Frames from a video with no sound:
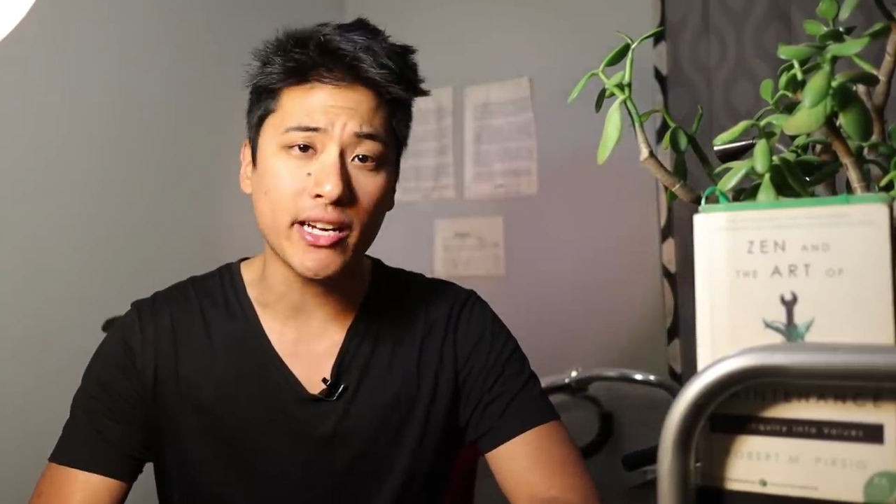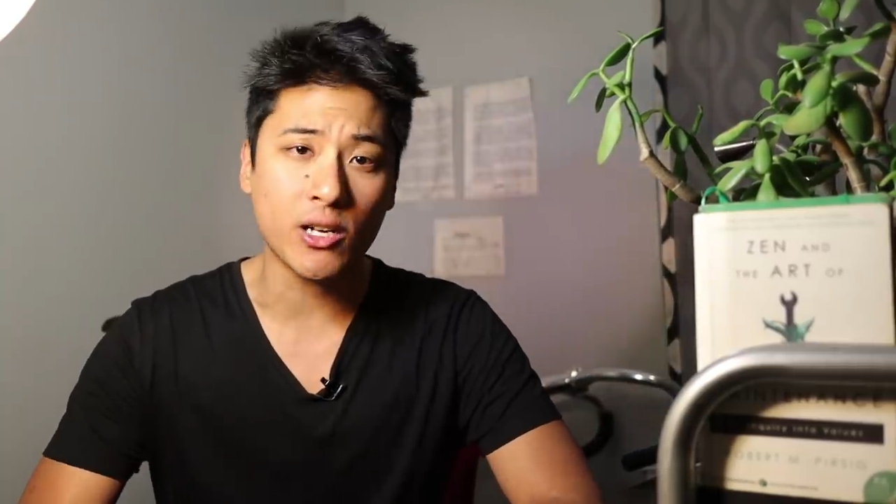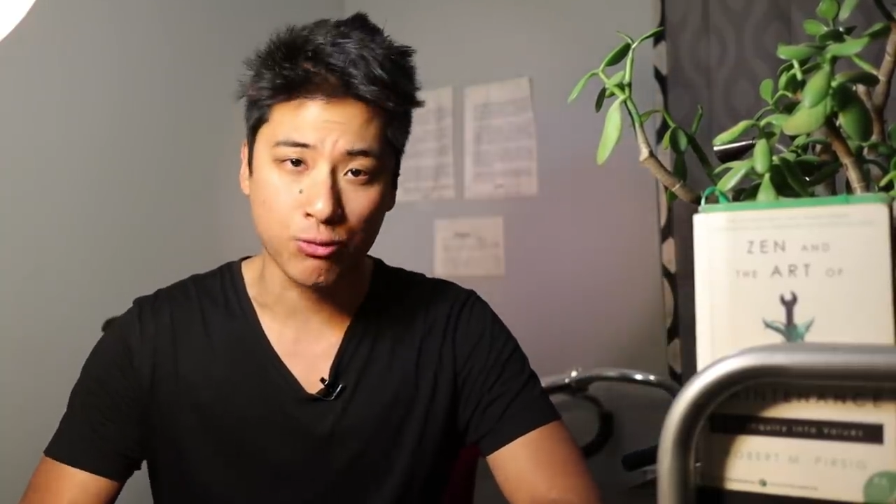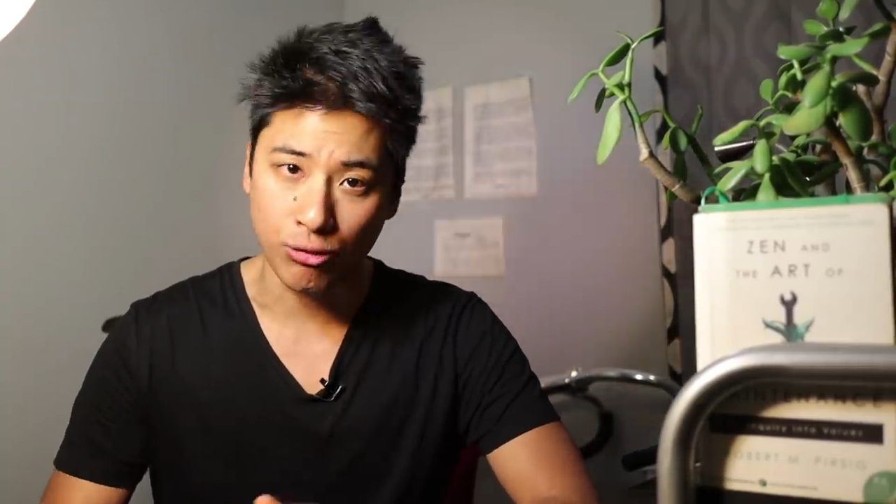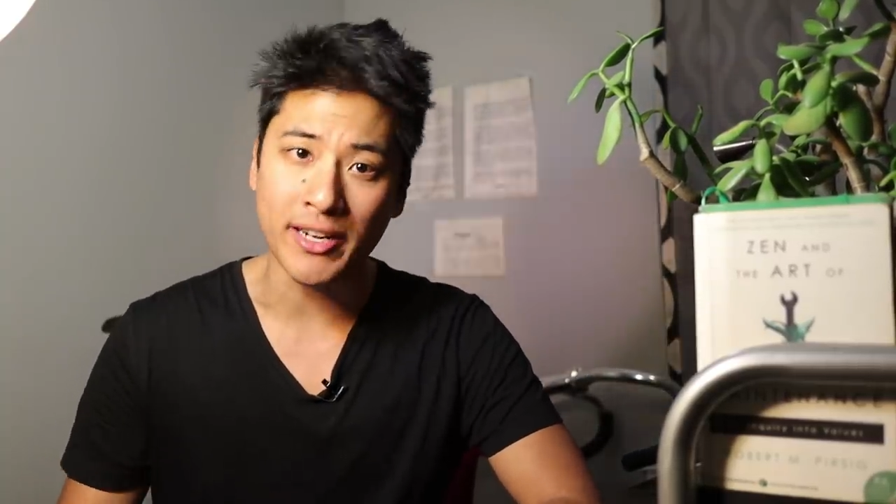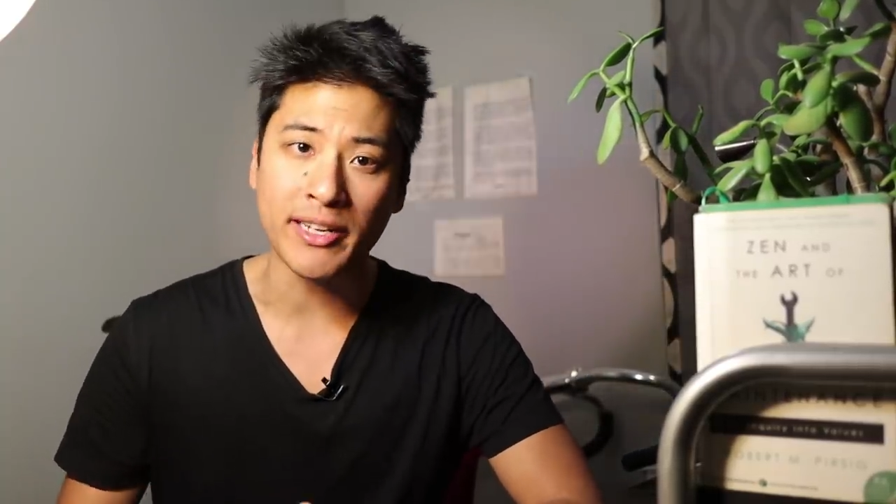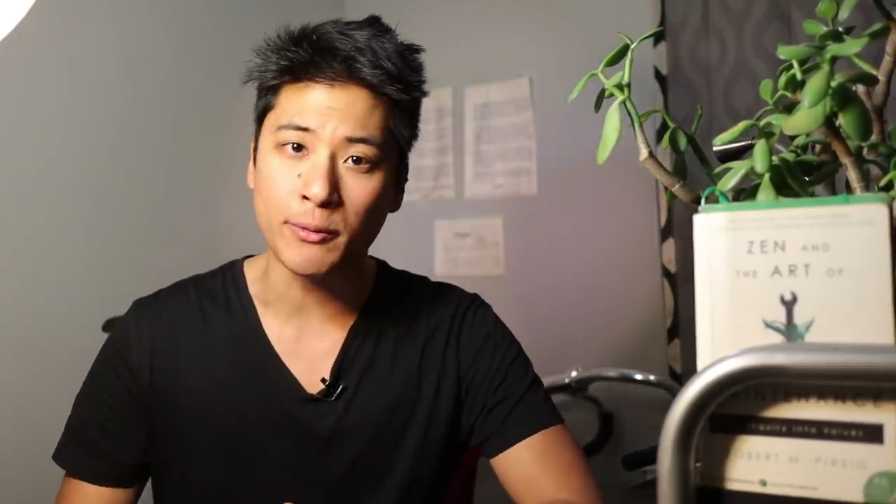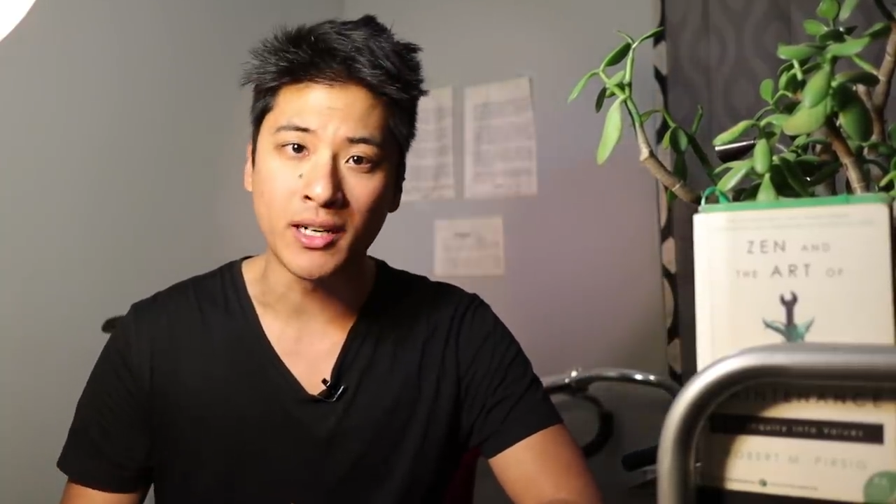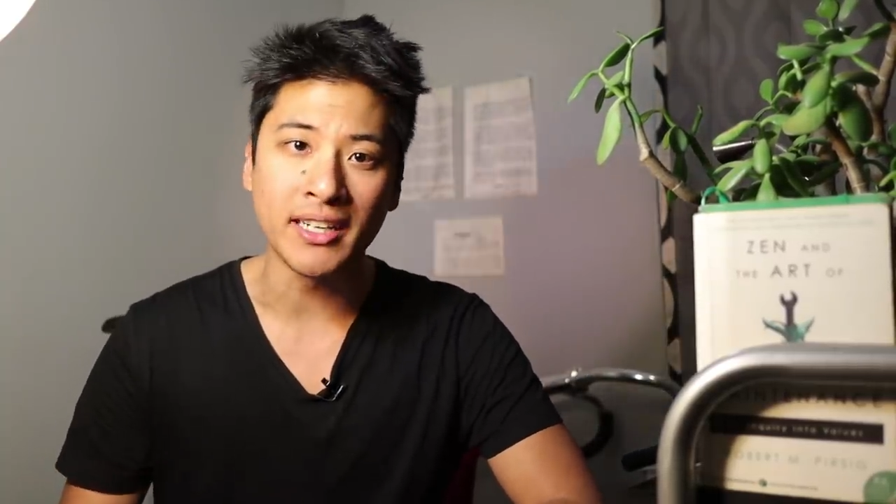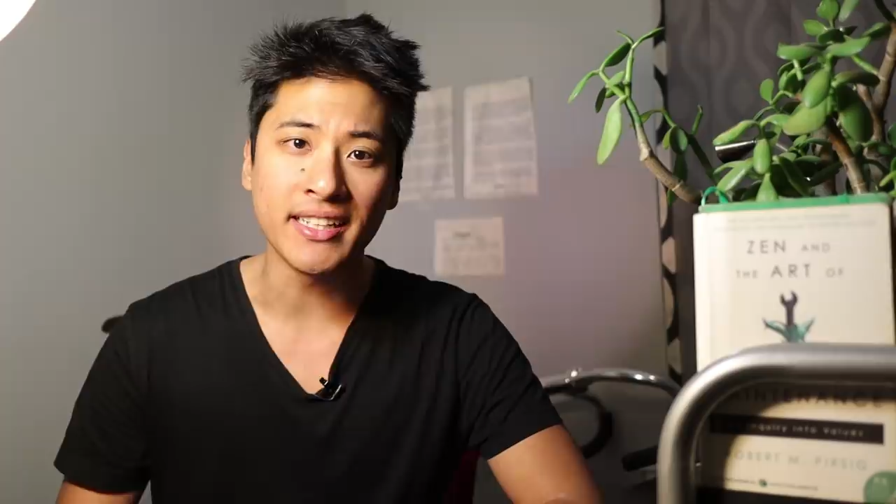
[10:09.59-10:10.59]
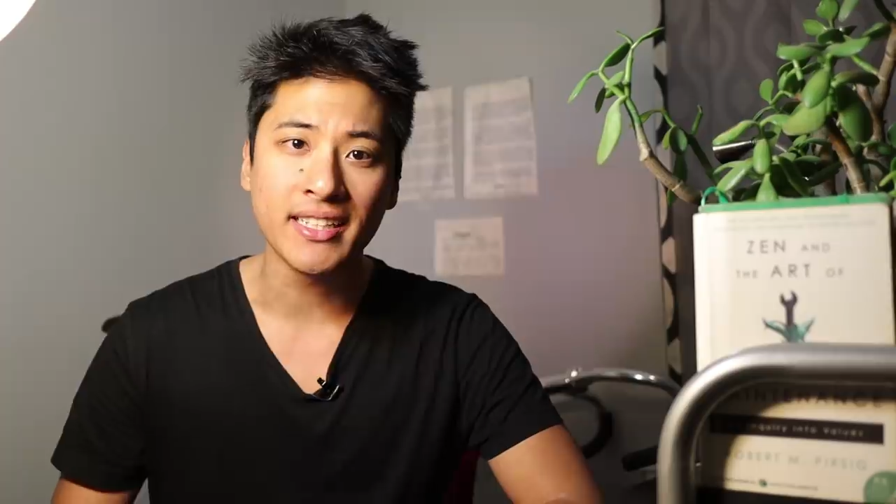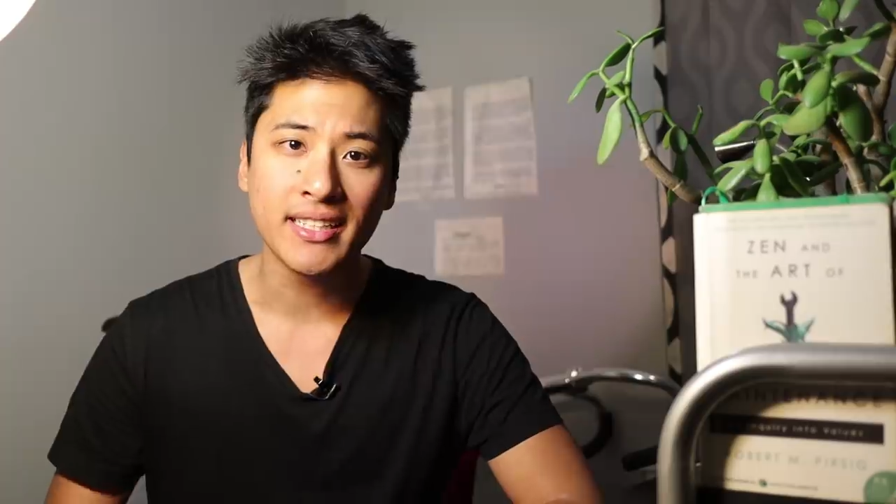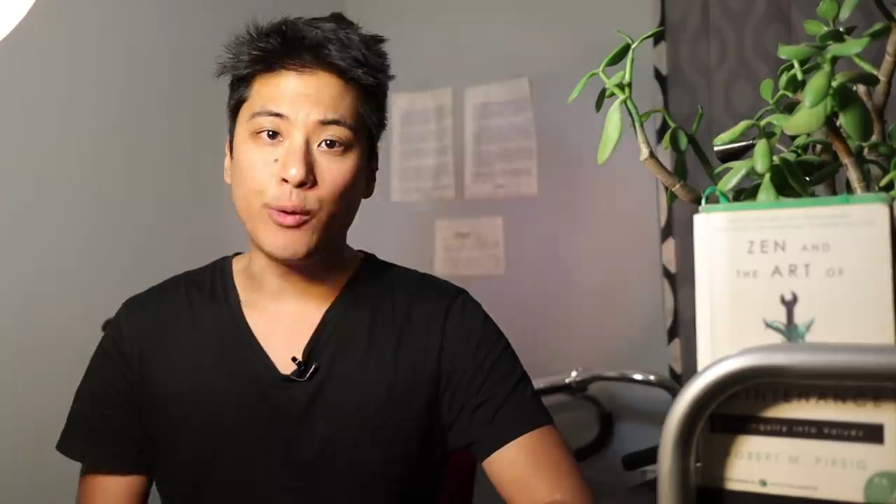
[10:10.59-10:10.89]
a cruddy one,